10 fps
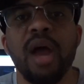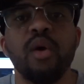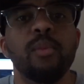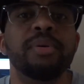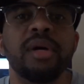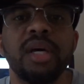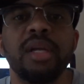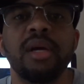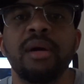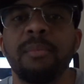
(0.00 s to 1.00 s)
I don't
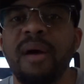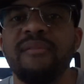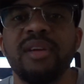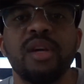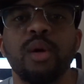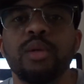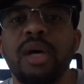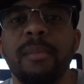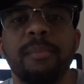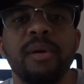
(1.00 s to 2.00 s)
put my videos
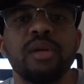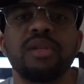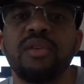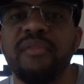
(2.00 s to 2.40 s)
on my personal